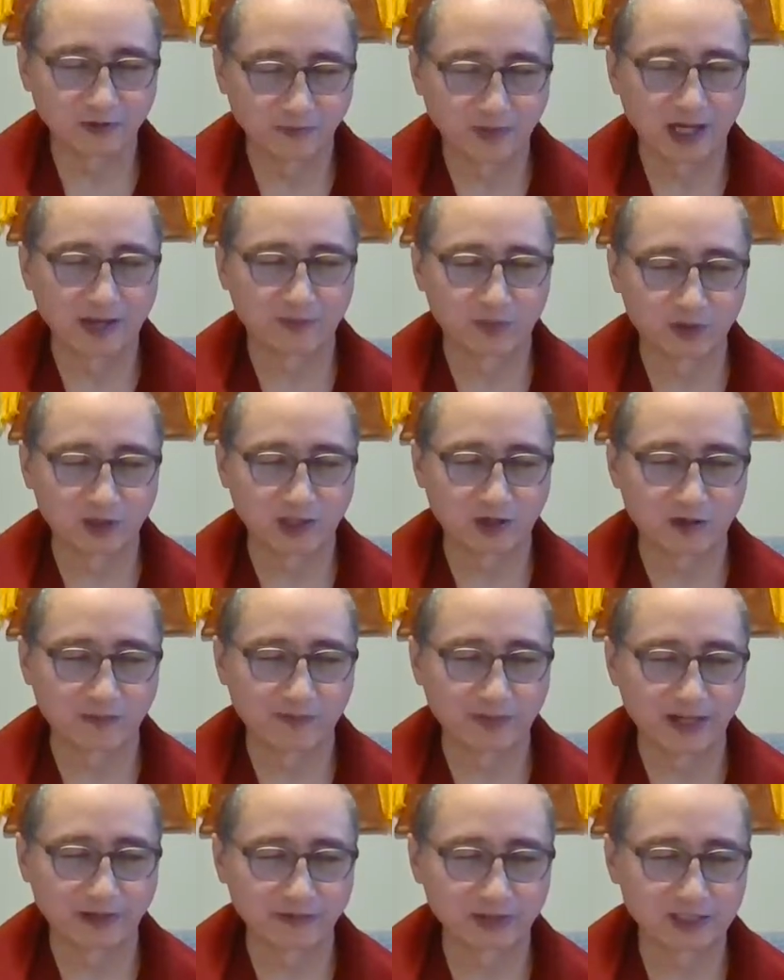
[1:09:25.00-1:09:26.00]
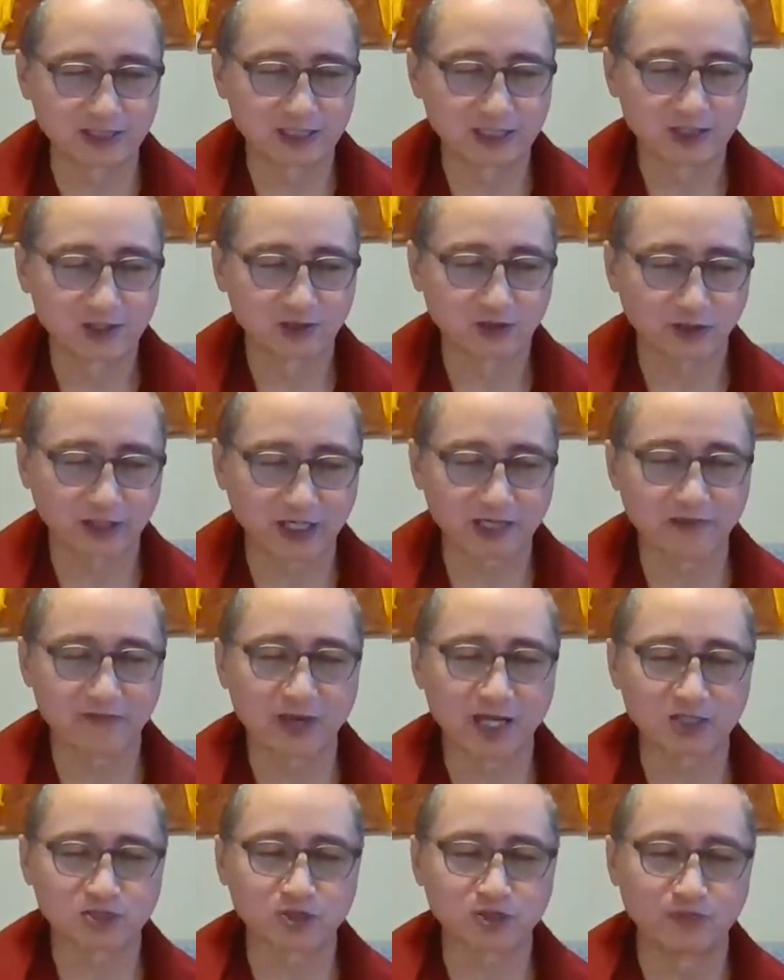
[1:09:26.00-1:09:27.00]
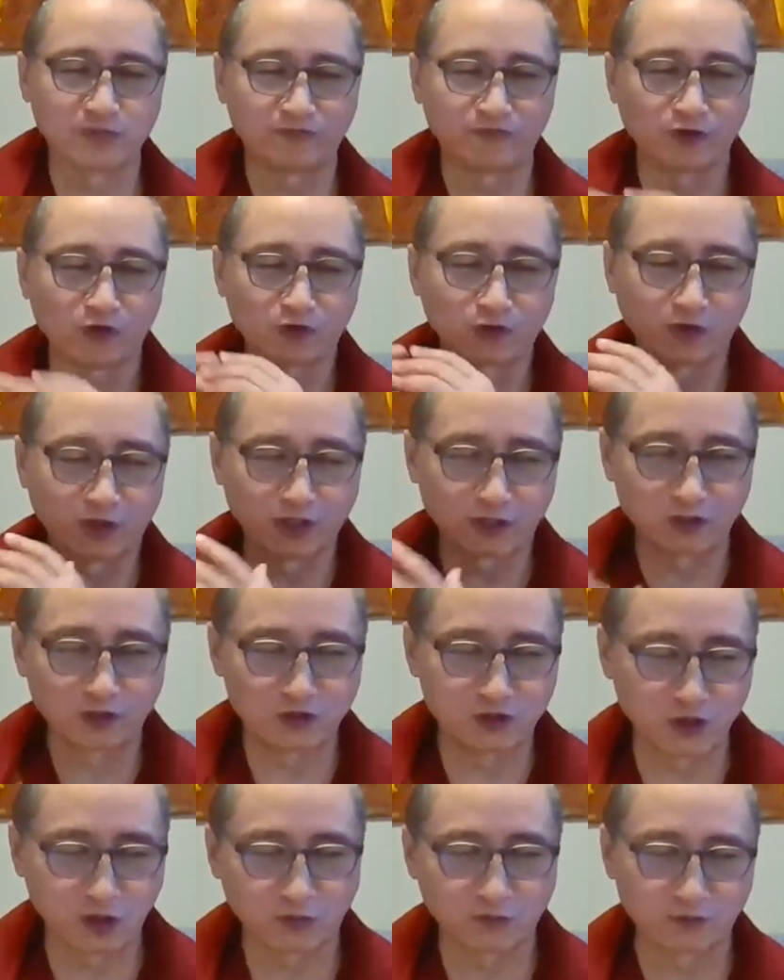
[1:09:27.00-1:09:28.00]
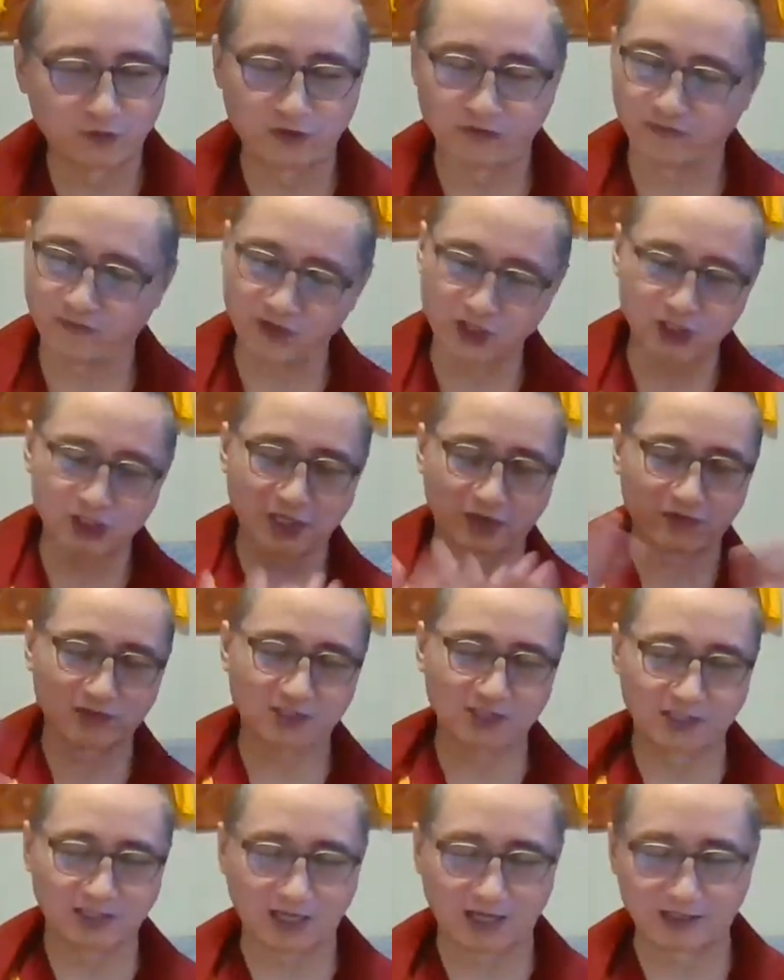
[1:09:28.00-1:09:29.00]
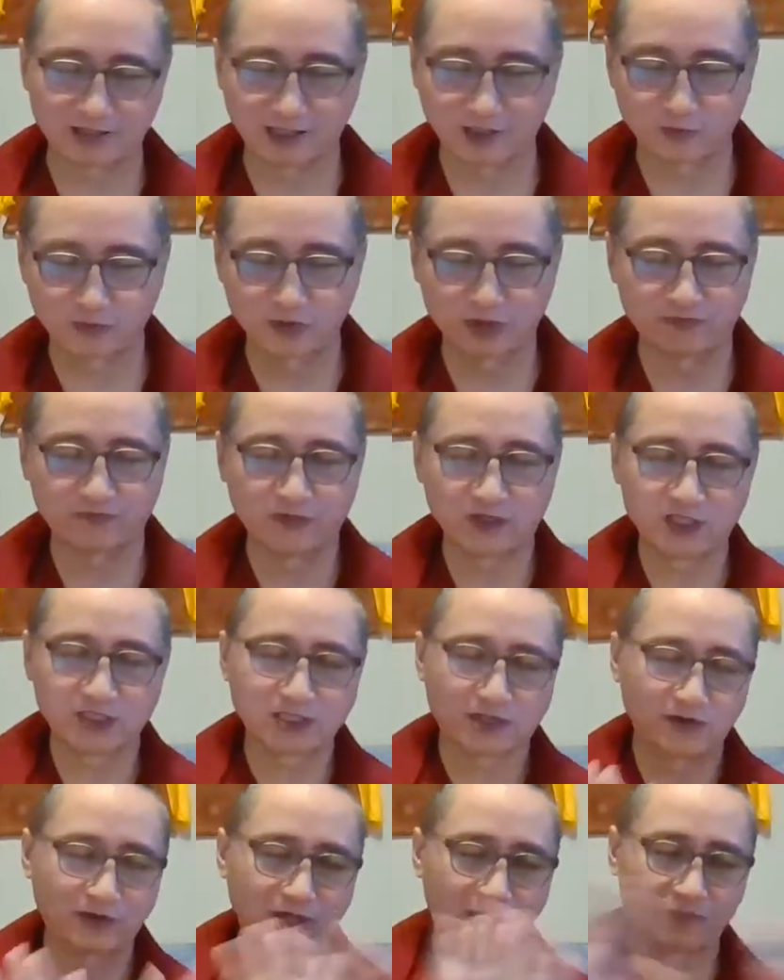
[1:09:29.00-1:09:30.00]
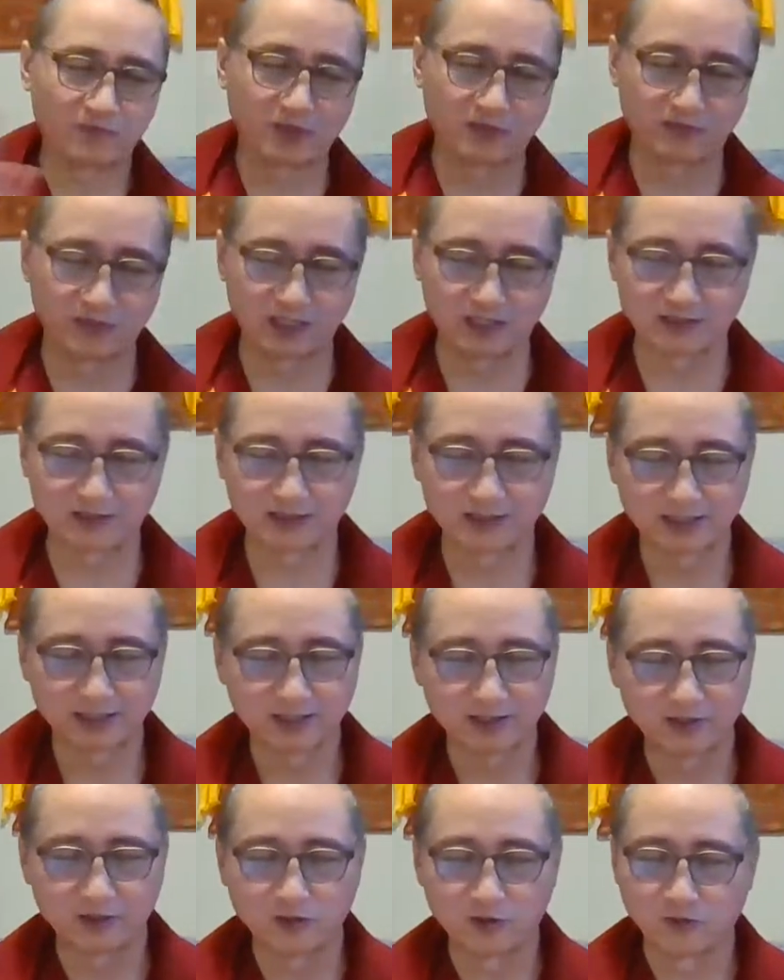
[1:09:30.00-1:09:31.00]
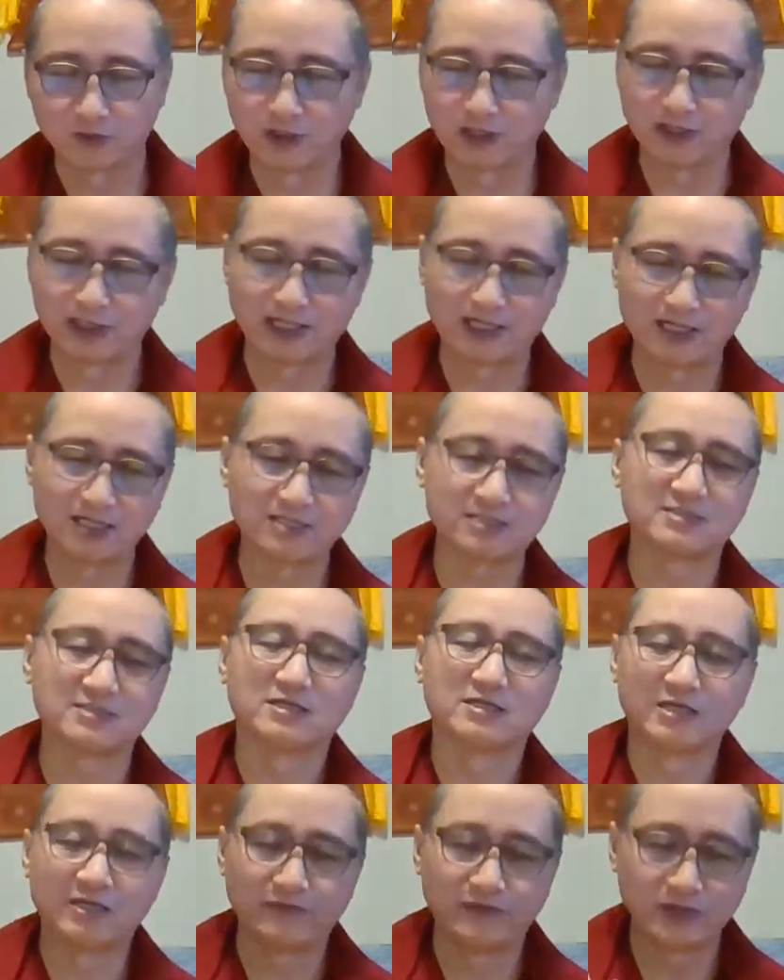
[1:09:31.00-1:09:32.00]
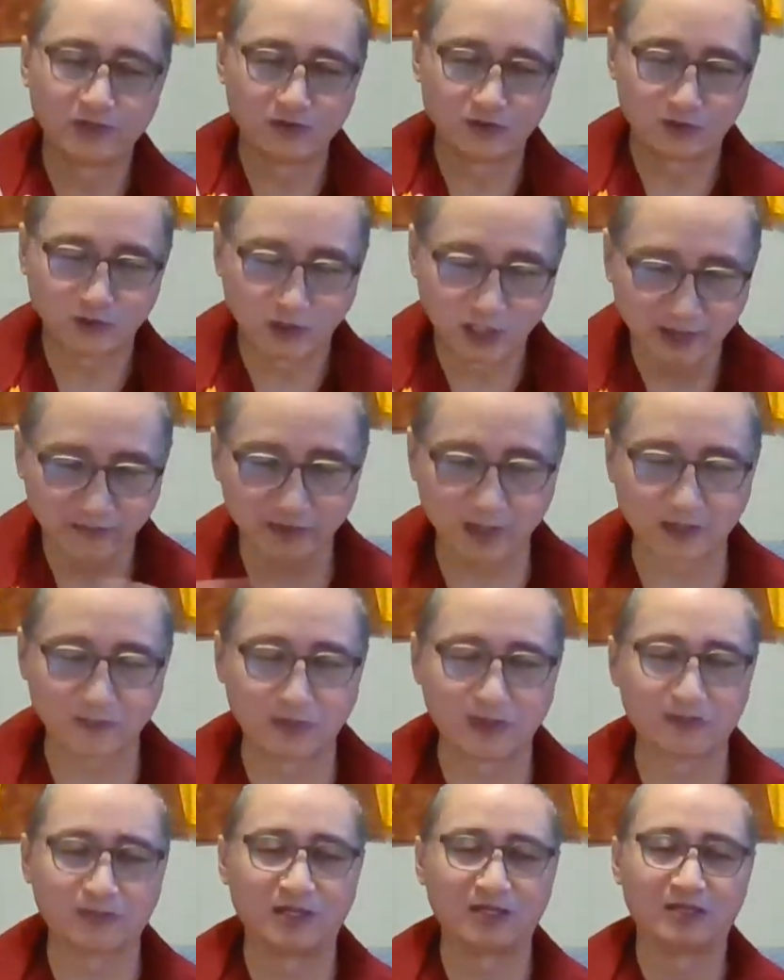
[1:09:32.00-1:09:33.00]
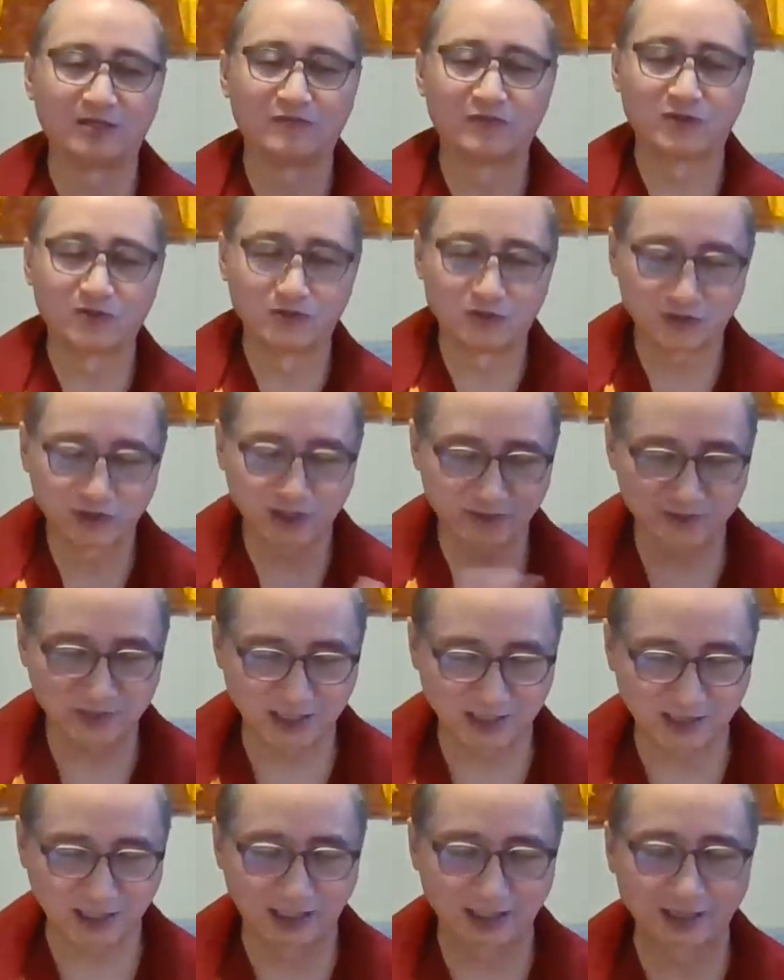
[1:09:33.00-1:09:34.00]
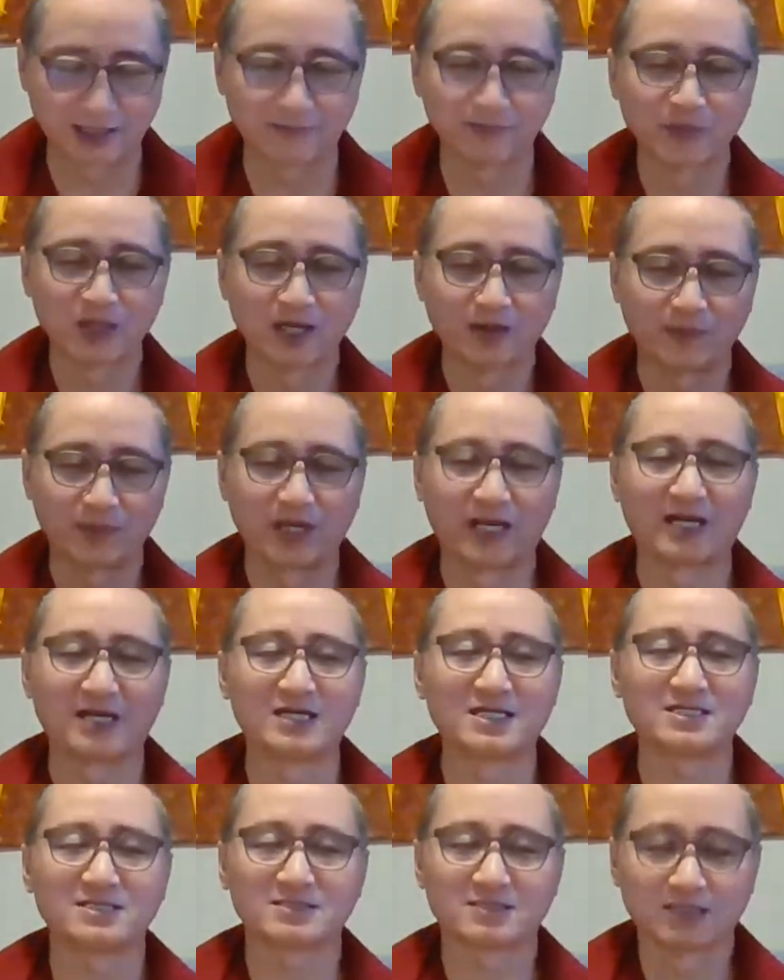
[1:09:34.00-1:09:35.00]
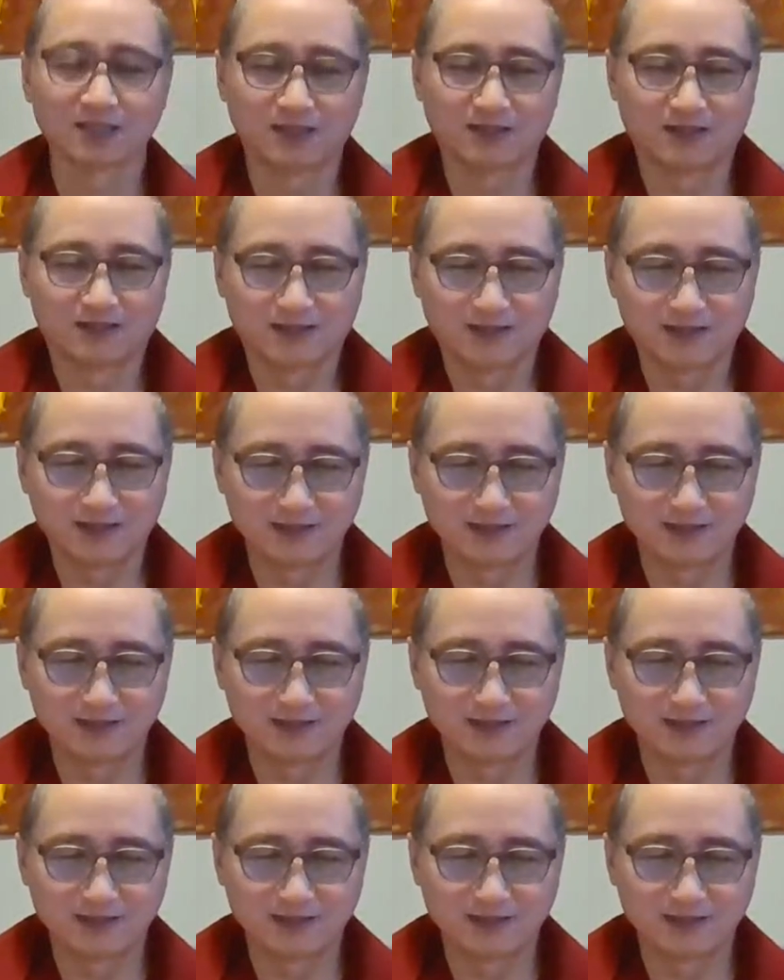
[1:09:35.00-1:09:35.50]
Byproduct of merit. So can you imagine, before going to the job, we finish our sadhana, we finish our commitment. We at least, even you don't have a commitment, even you don't have sadhana, but at least